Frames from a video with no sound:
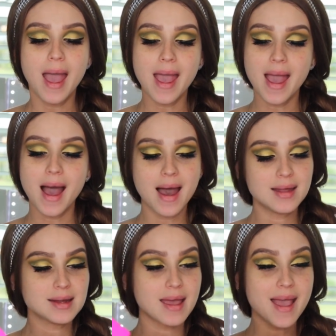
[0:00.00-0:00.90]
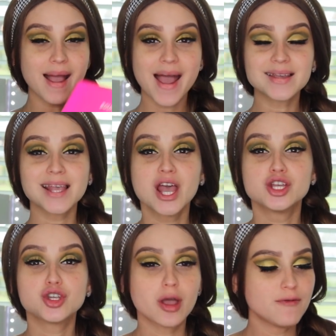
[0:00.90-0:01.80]
And yeah,
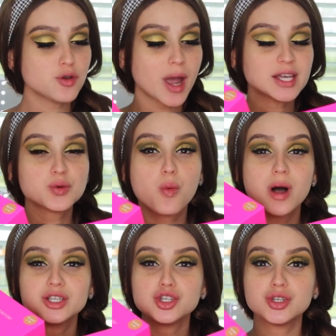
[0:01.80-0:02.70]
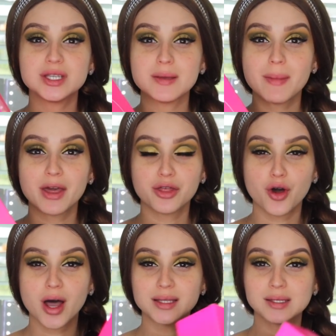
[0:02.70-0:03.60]
guys, so if you guys want to see my
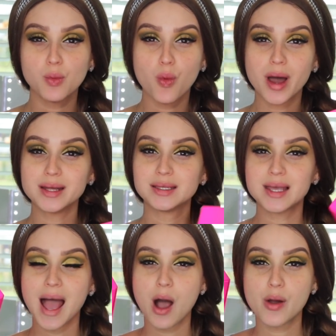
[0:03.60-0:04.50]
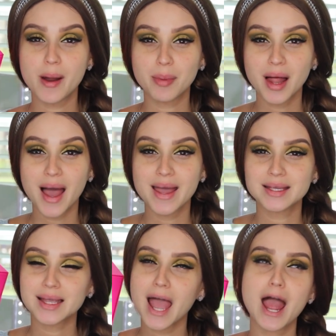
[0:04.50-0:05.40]
thoughts, want to see how it
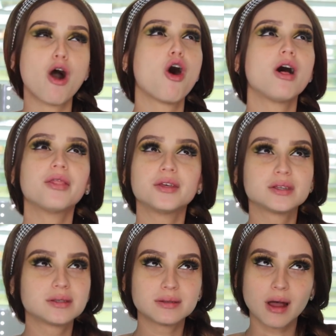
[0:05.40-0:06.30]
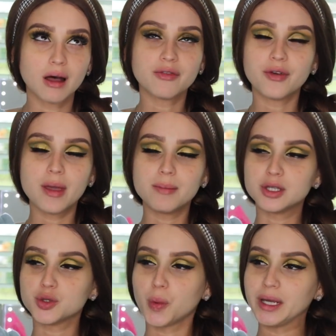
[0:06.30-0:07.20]
applies, all the stuff in
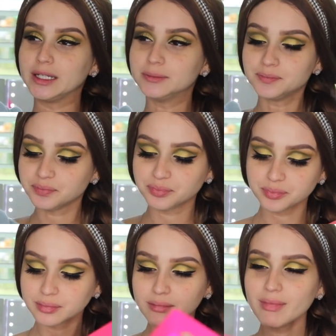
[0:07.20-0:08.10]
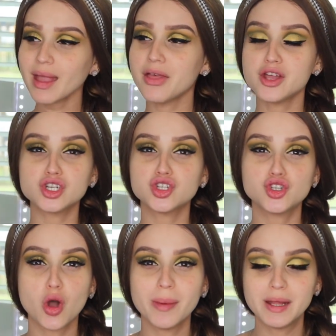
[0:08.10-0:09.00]
between, there's
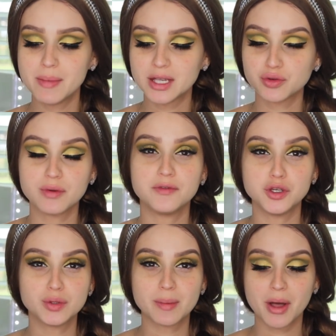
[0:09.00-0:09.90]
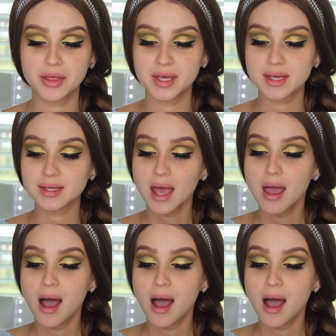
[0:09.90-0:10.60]
so many mixed reviews about this